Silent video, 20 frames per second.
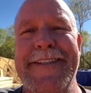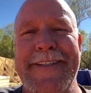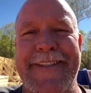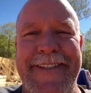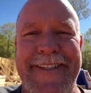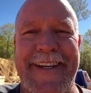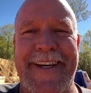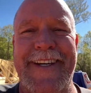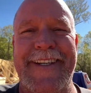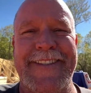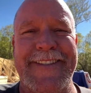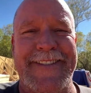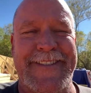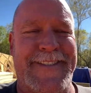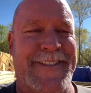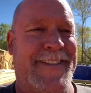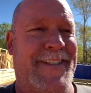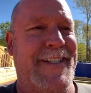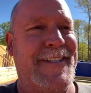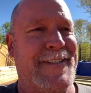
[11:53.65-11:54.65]
it's like
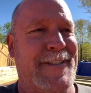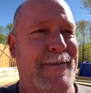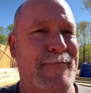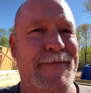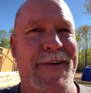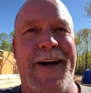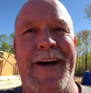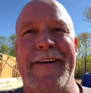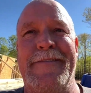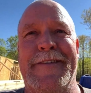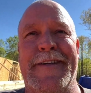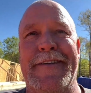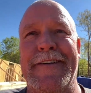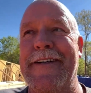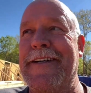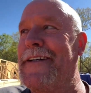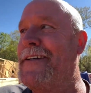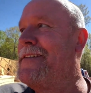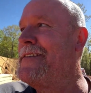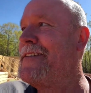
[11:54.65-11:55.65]
65
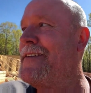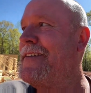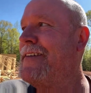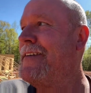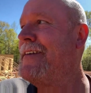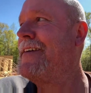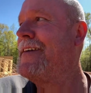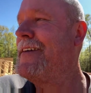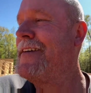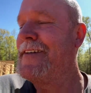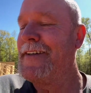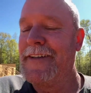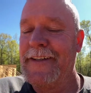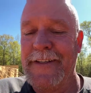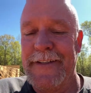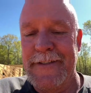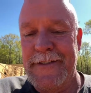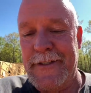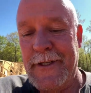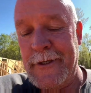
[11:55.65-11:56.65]
degrees.
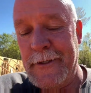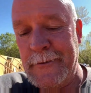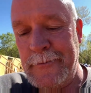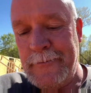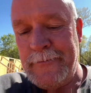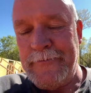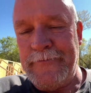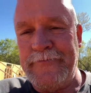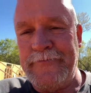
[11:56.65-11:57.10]
So